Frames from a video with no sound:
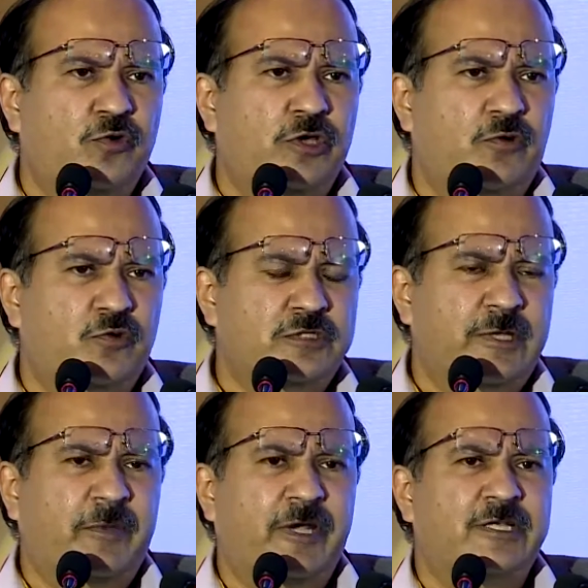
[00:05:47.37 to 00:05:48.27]
You have to
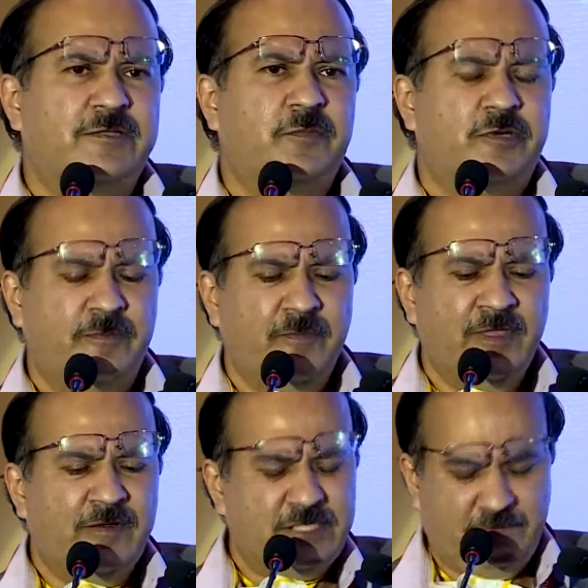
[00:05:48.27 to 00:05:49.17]
separate the sperm,
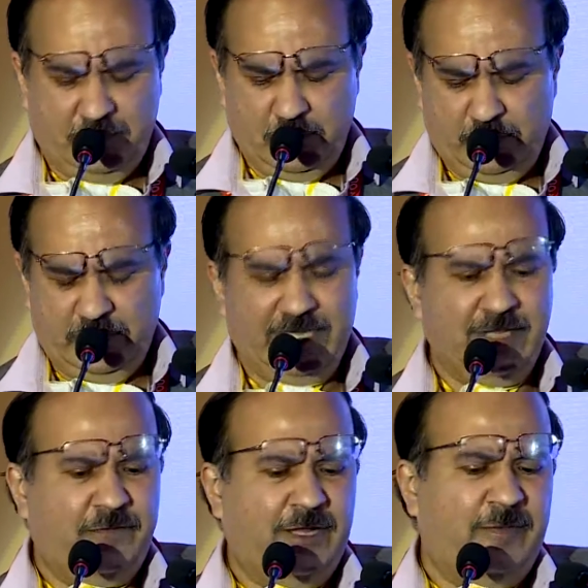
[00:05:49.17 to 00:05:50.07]
which is free of DNA
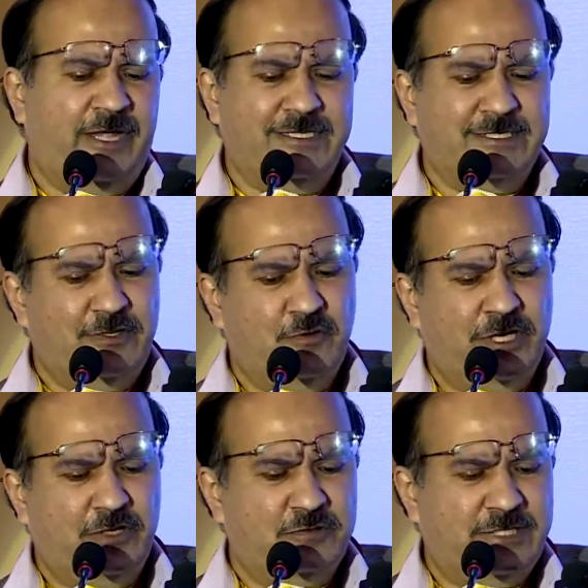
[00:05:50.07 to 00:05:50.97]
fragmentation. You
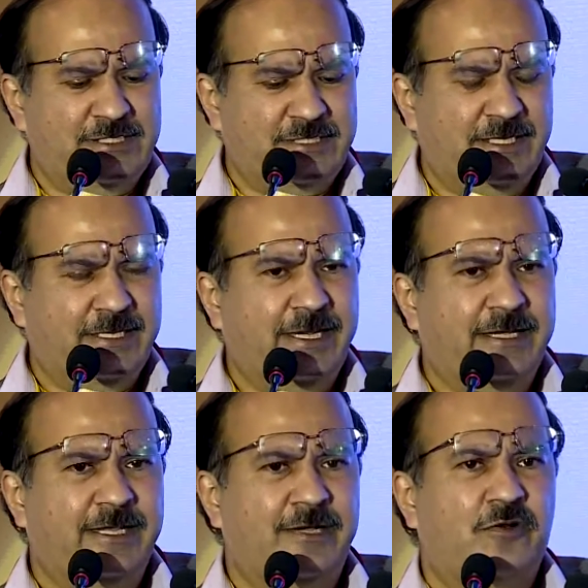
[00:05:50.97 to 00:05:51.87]
can use density
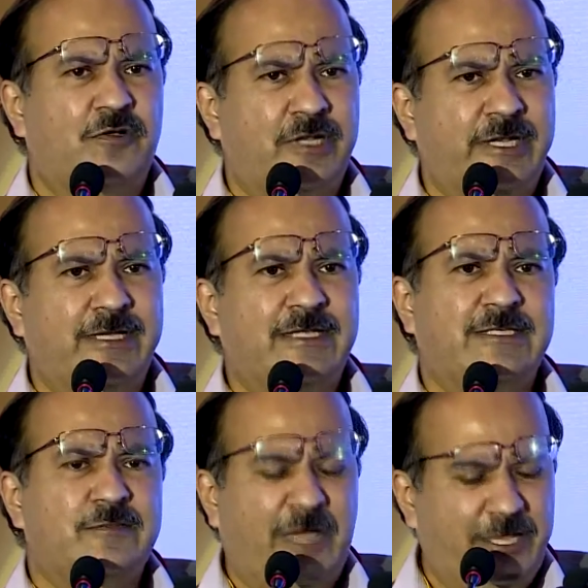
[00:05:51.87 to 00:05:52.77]
gradient, or latest is
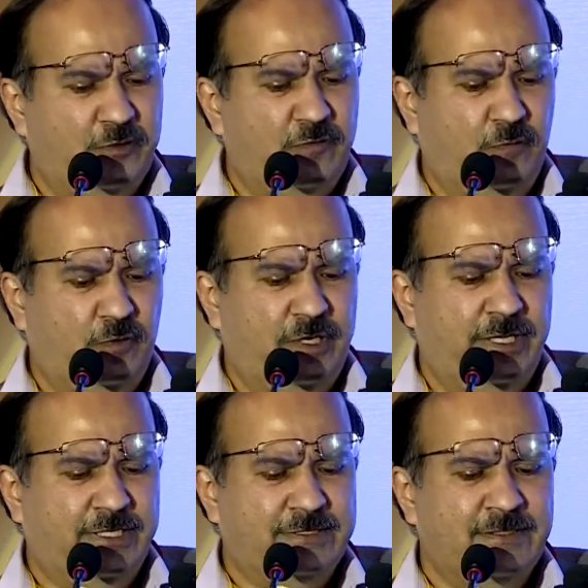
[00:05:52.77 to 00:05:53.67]

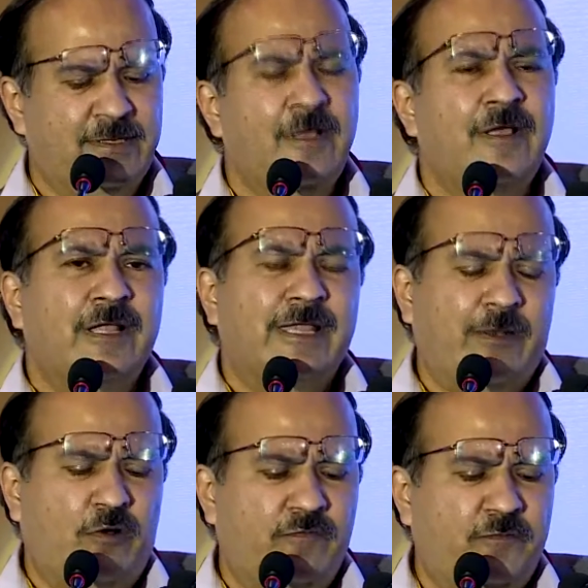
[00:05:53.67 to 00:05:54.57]
microfluidics. Then
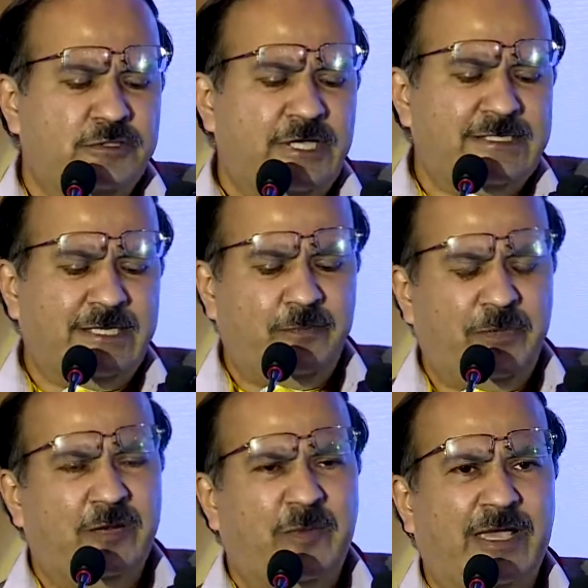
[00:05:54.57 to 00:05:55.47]
also there is a
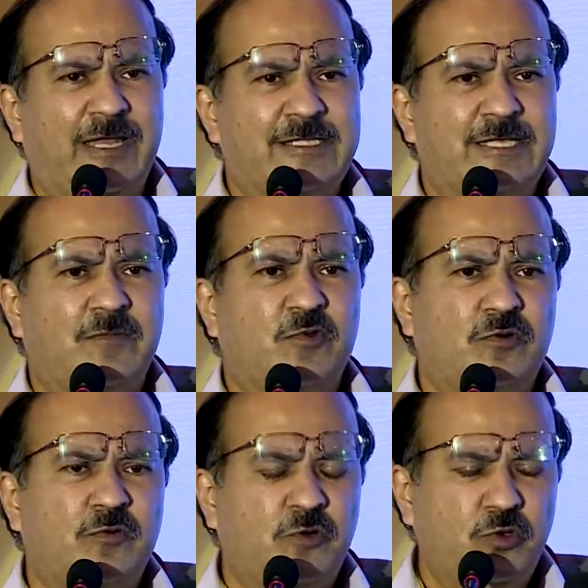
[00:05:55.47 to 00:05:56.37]
repair mechanism,
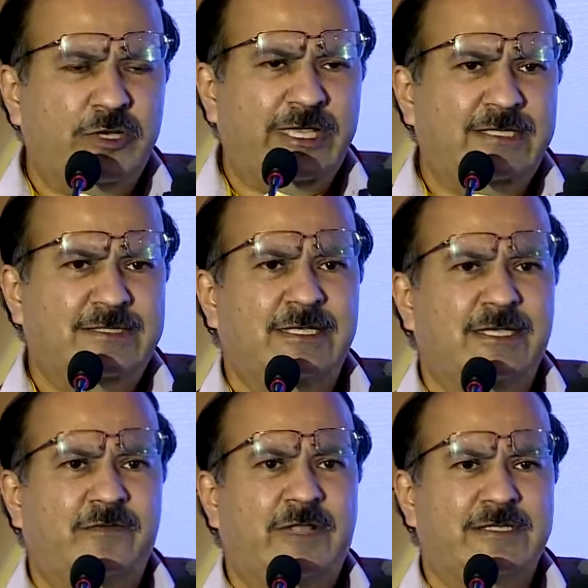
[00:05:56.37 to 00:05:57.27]
you do ICSI
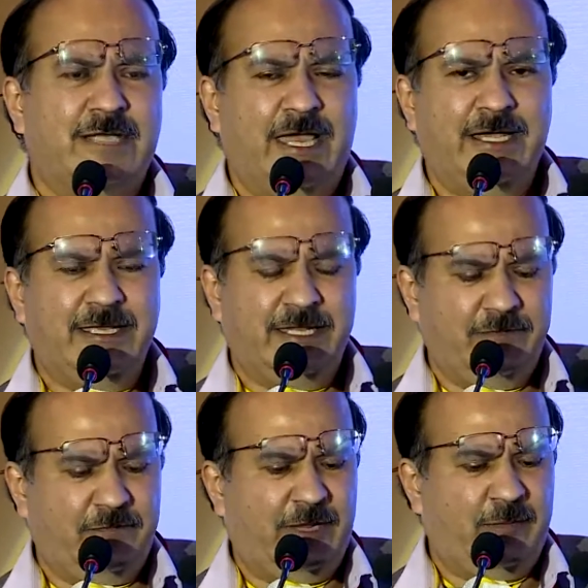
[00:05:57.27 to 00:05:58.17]
if there is a high DNA
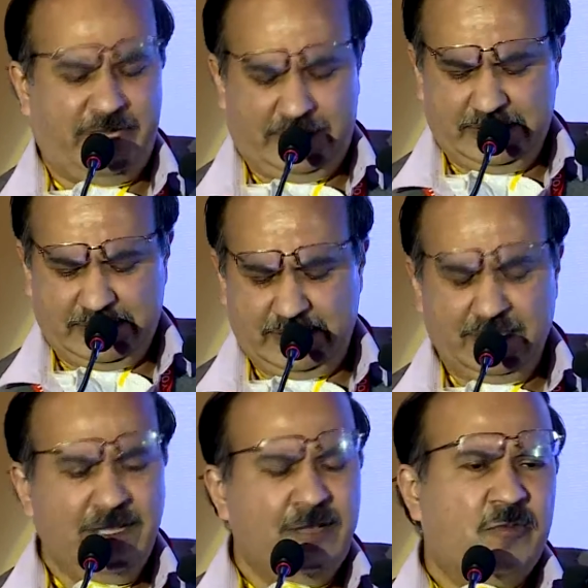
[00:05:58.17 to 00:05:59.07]
fragmentation,
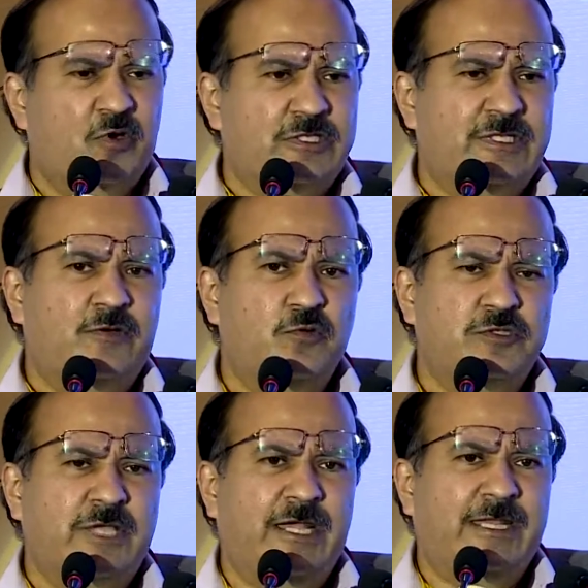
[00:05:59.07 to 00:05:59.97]
because the
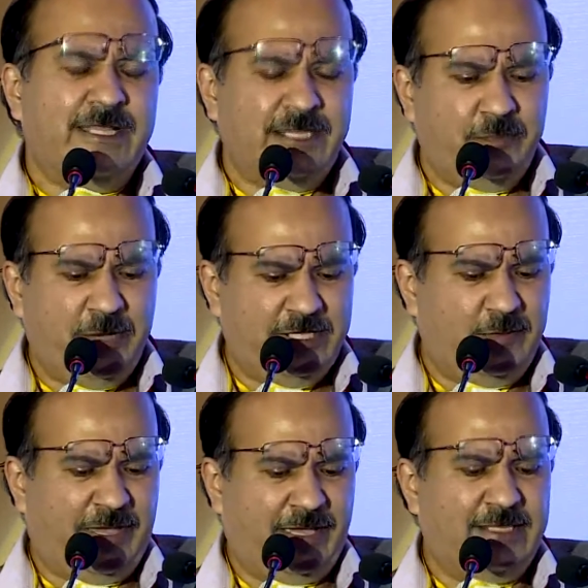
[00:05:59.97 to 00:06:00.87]
oocyte can repair the
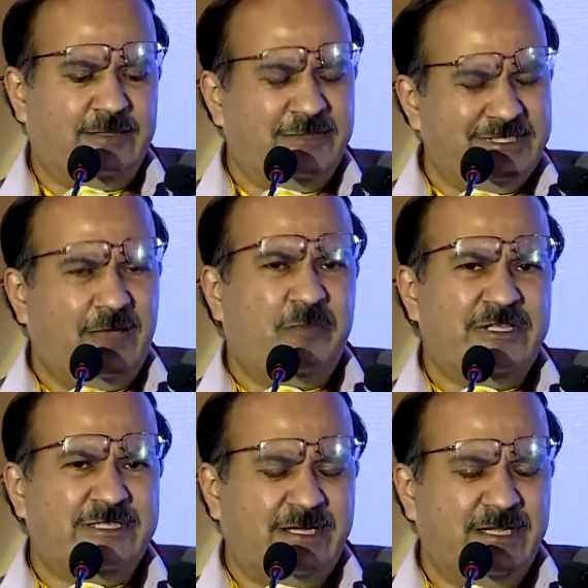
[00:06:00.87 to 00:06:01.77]
mechanism. This happens
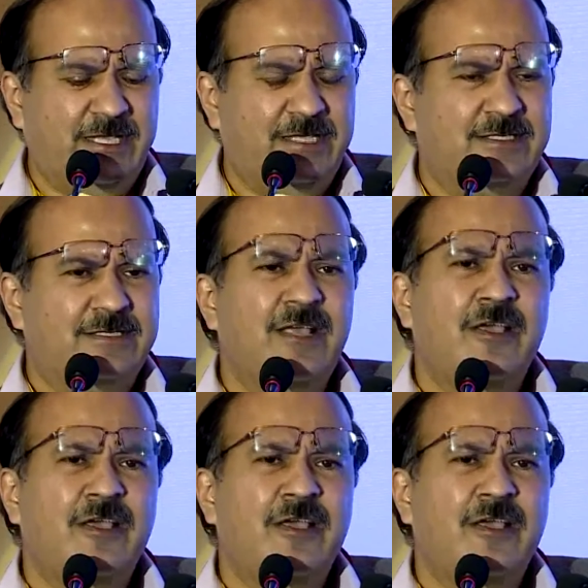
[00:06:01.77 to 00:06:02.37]
in certain cases.